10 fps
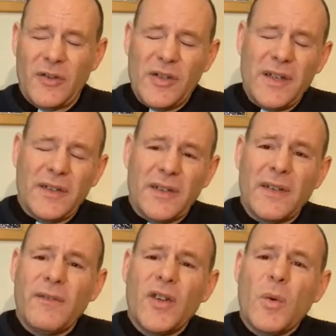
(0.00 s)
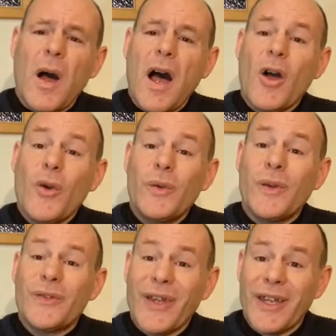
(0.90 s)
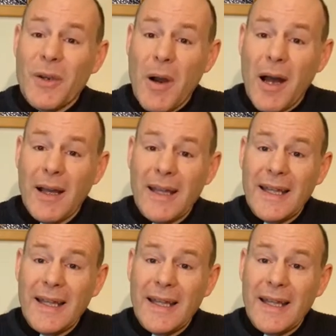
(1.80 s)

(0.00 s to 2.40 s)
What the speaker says: Jesus, if you are who you say you are,